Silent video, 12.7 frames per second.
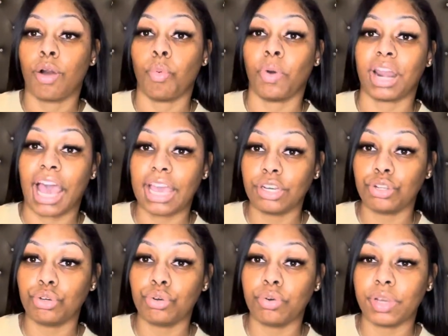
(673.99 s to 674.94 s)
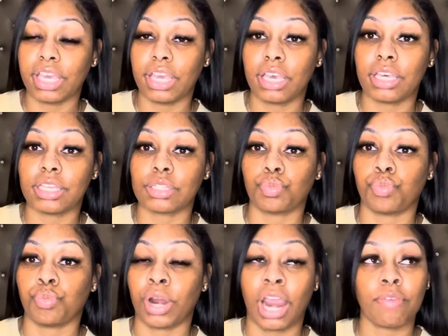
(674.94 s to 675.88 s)
What I do is
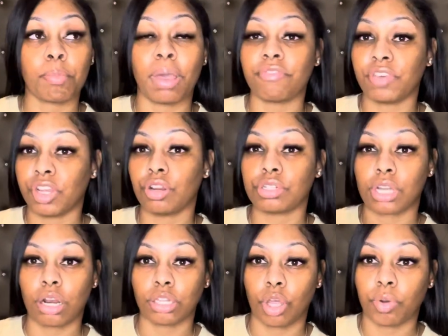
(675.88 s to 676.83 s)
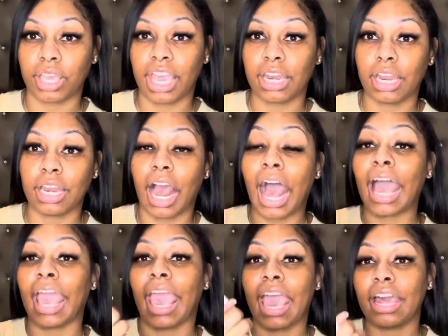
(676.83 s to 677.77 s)
wherever my vendors are located,
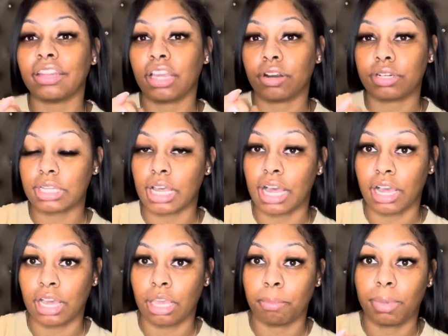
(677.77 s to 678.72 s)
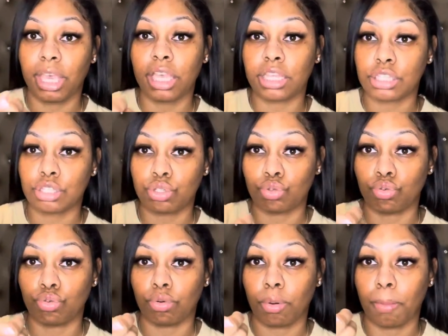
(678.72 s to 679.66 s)
I add their time
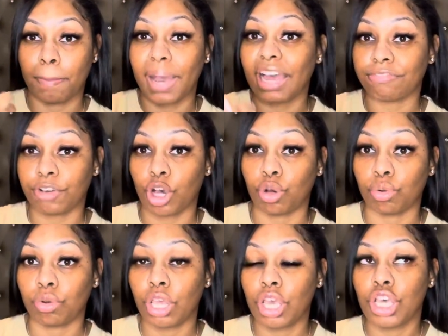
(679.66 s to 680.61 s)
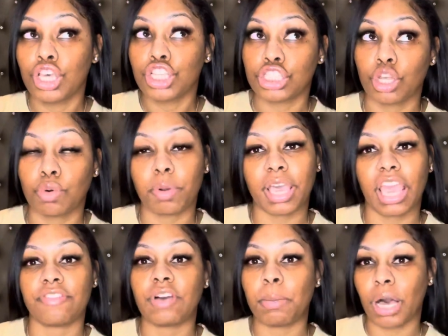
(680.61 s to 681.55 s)
into my phone. So, okay,
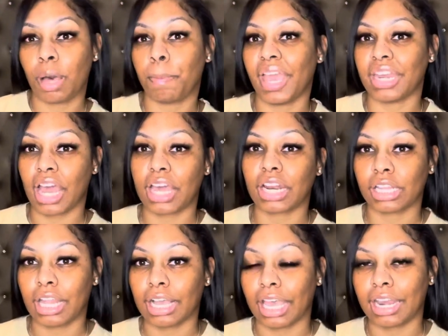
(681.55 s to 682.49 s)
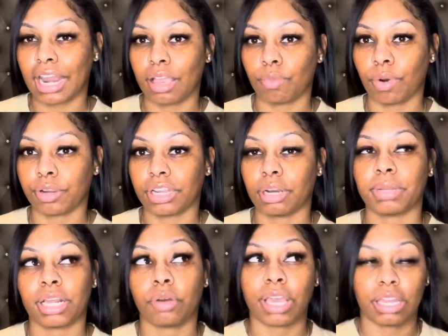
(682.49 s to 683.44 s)
if I'm up at nine o'clock at night working, I'm
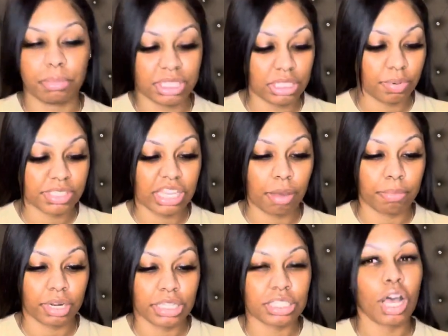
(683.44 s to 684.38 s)
like, okay, let me see what time it is.